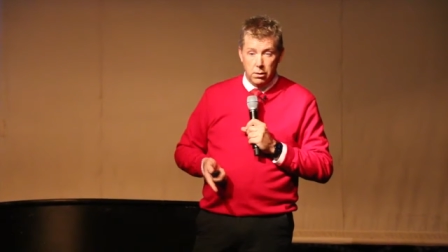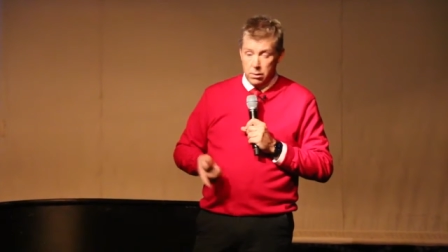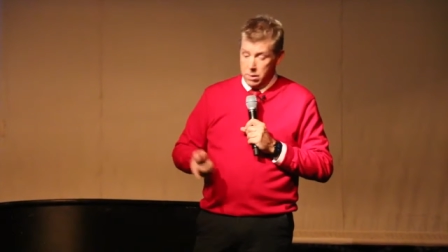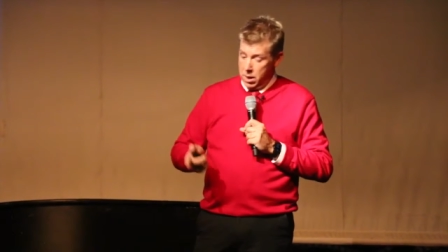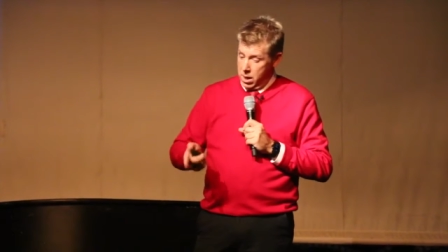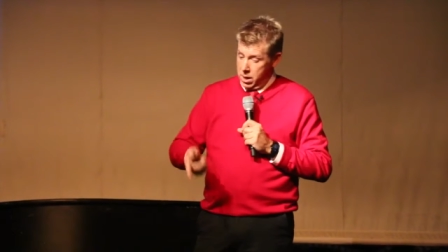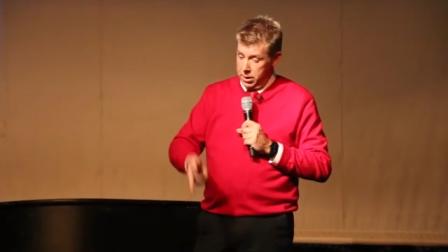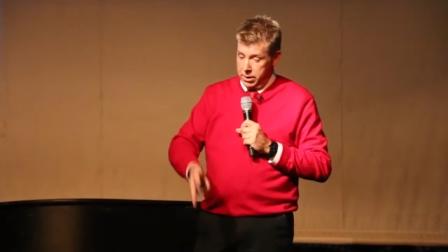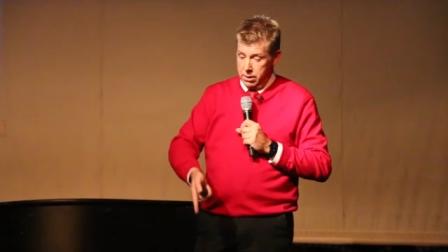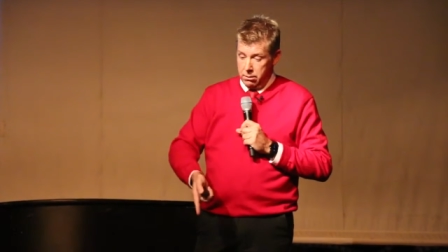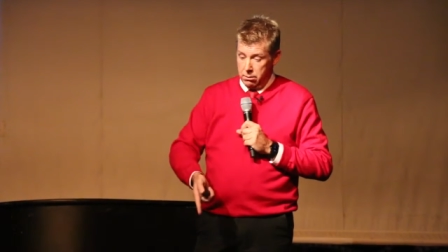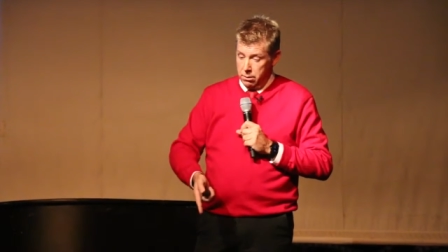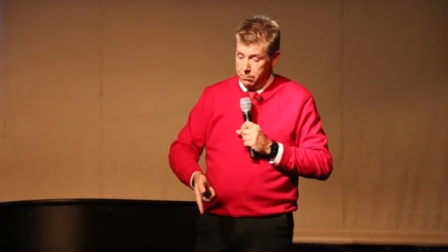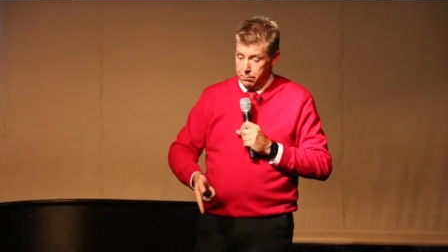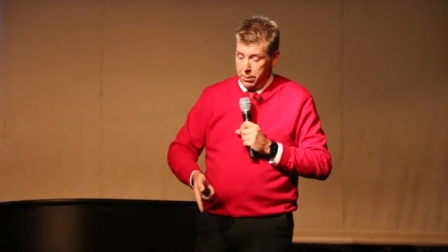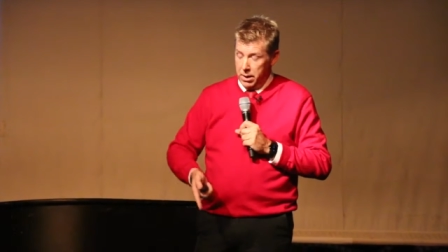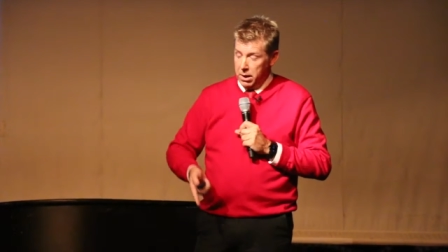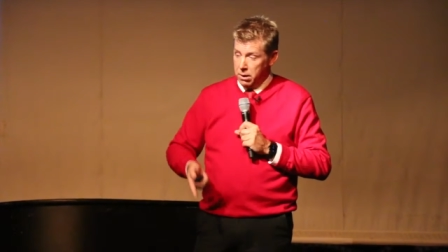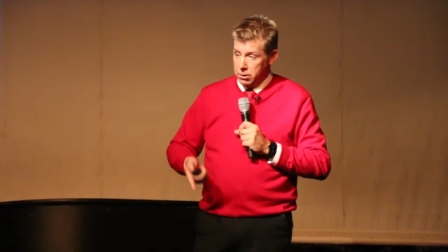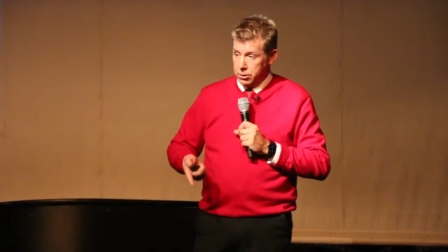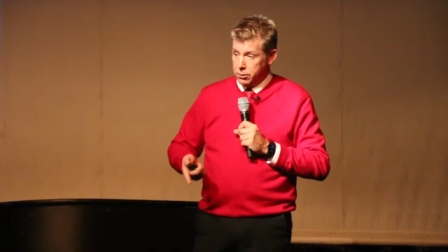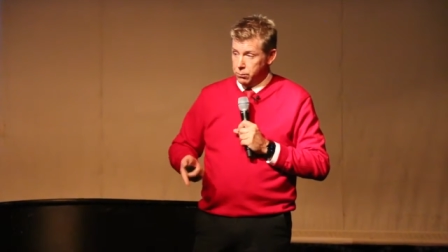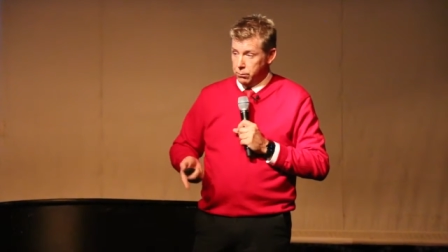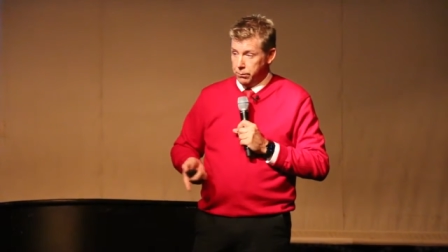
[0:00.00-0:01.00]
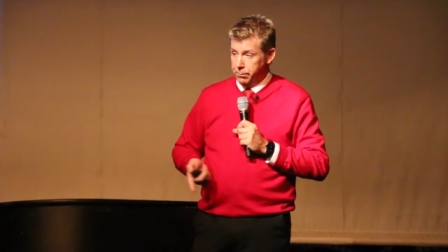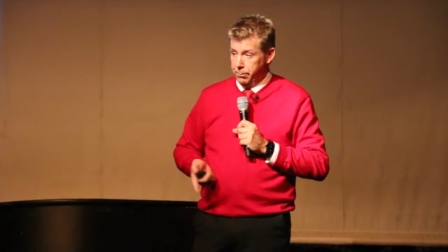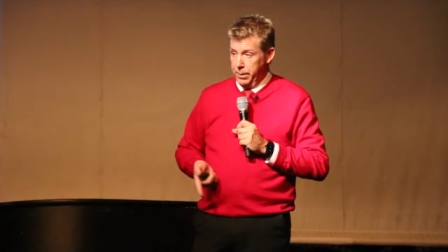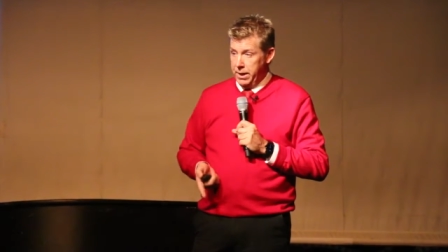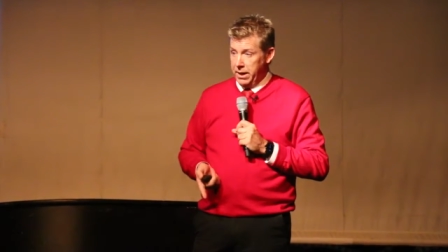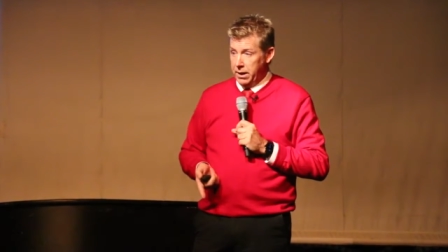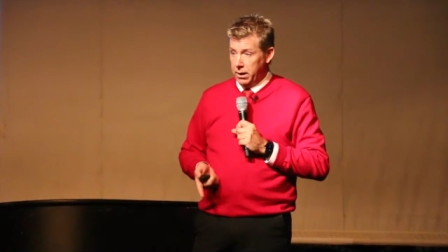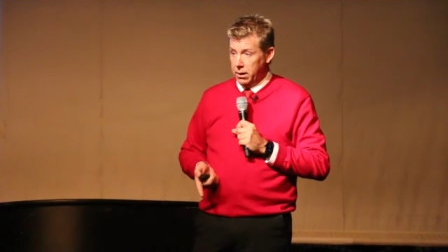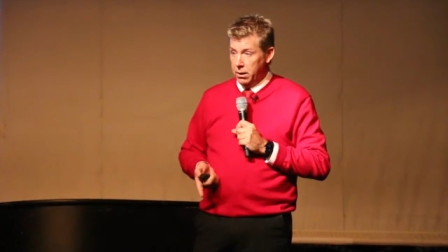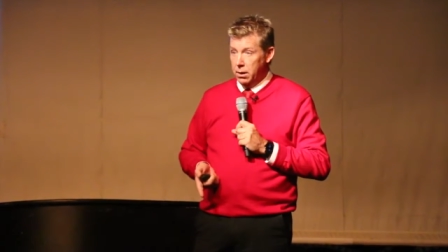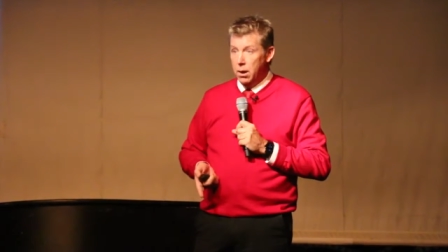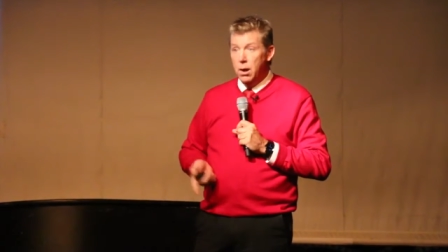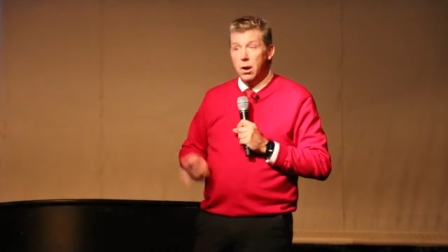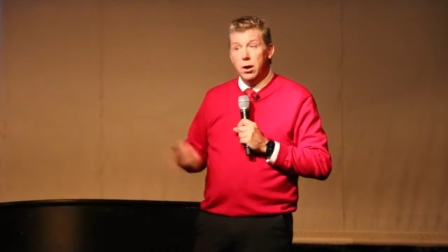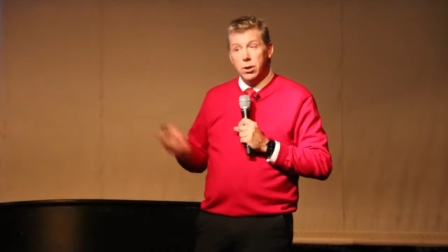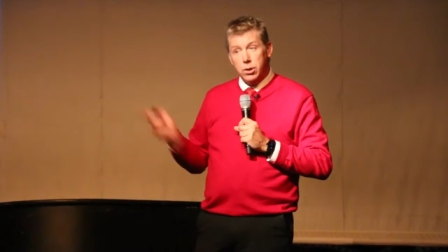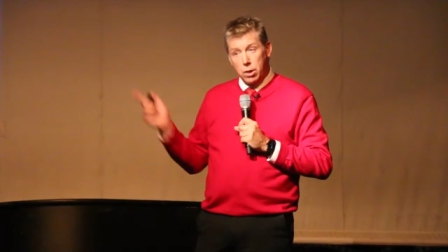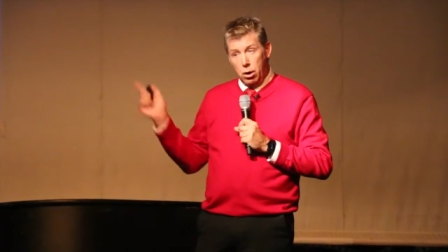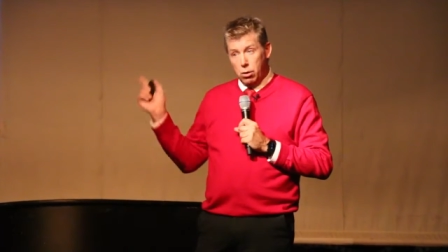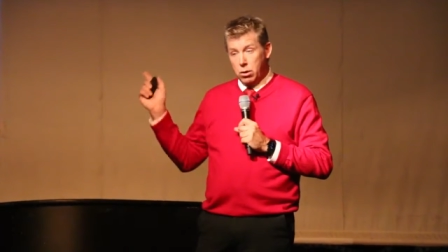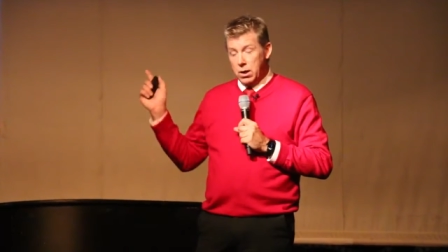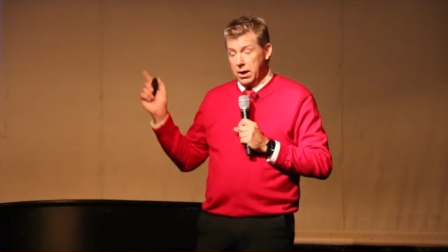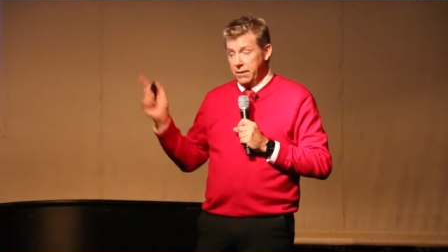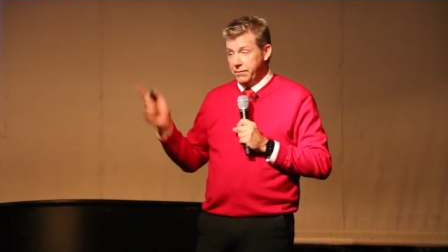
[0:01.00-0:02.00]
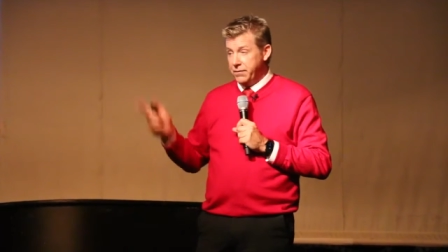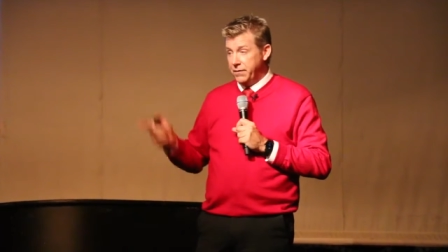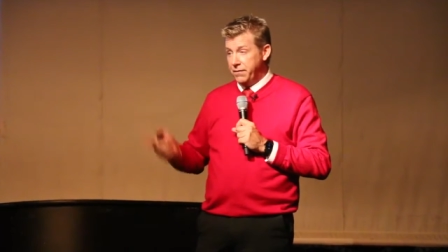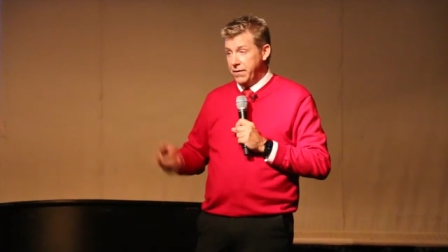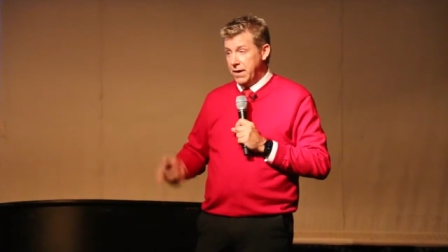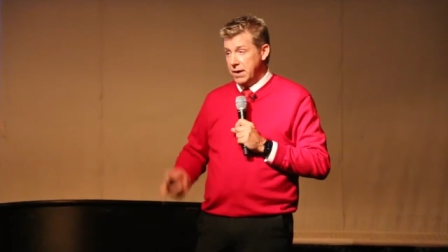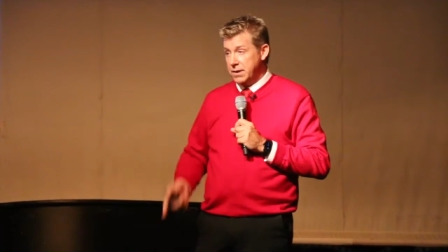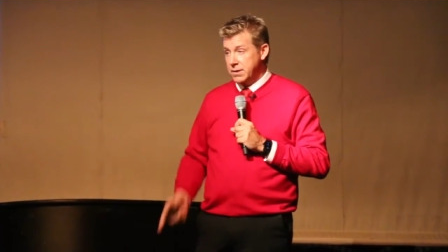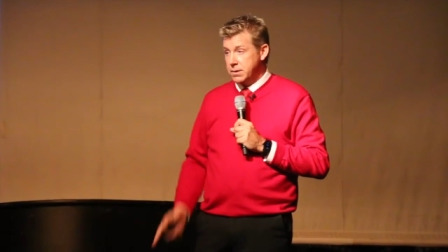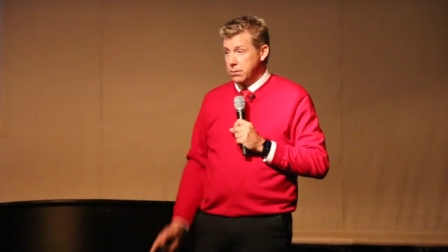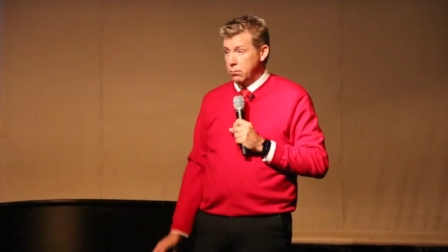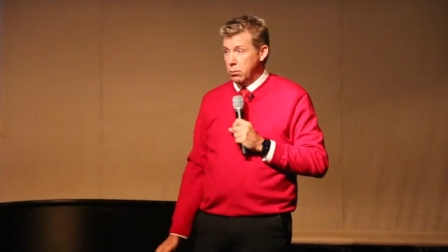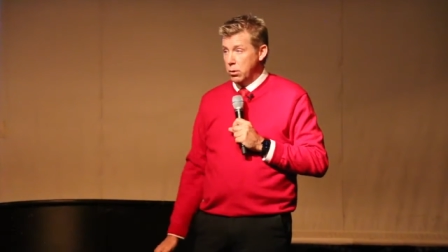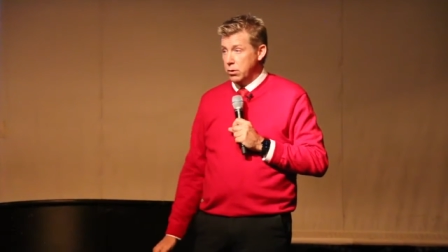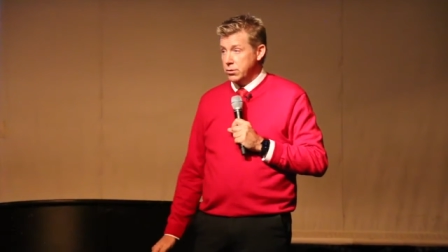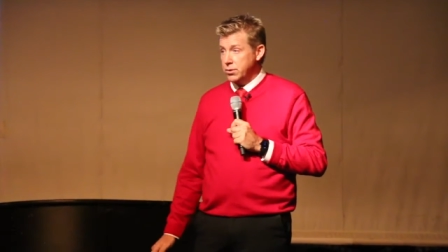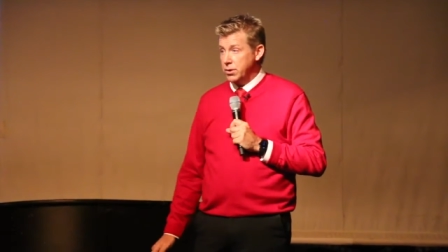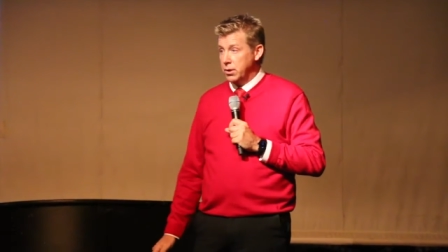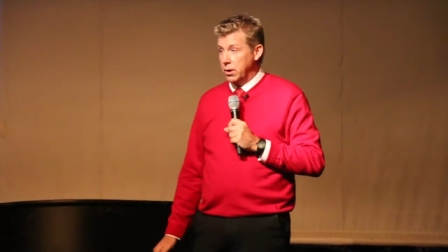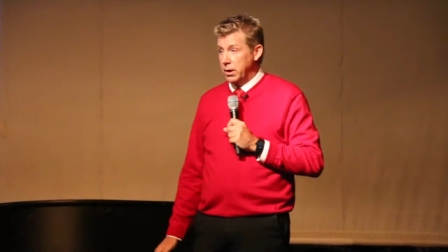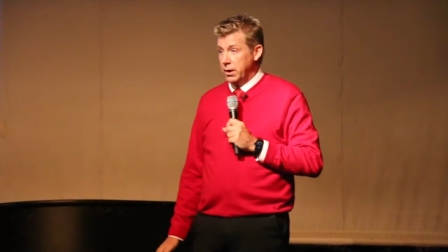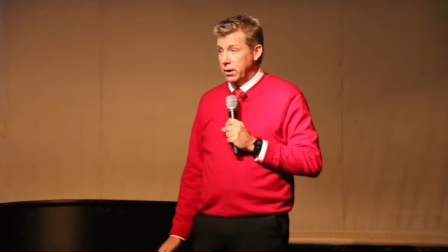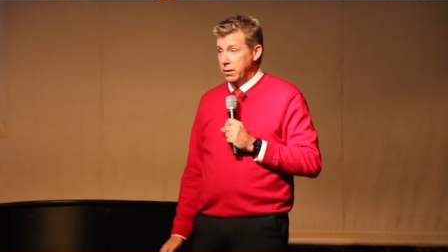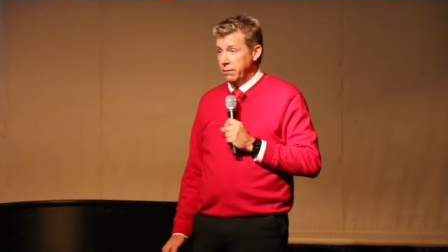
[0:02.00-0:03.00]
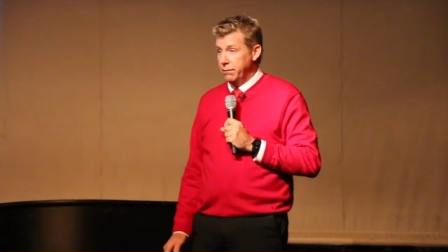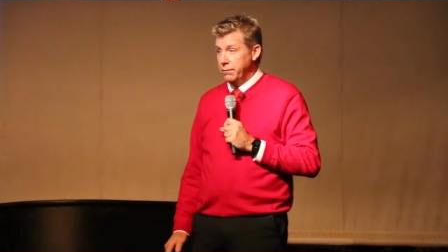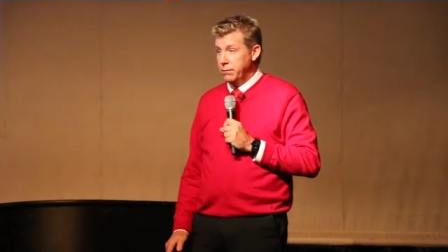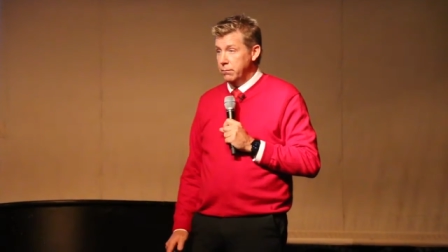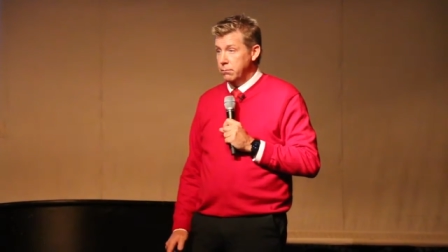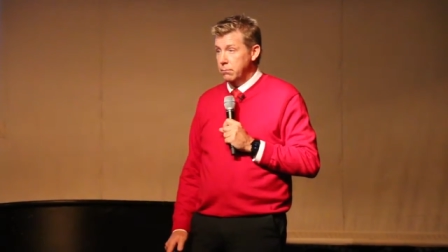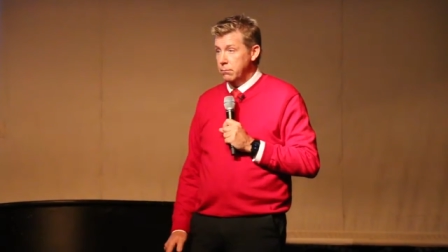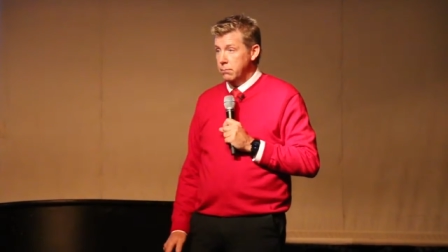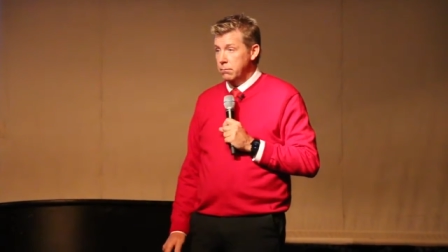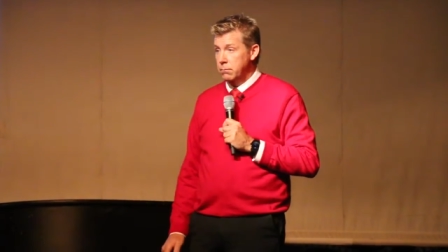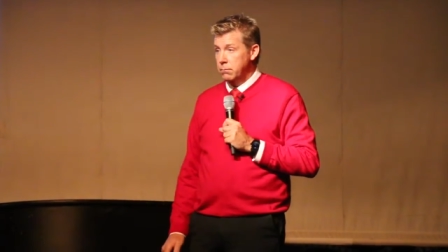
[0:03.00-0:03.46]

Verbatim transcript: Not here in Paris with me. Y'all gonna have to find somewhere else to live.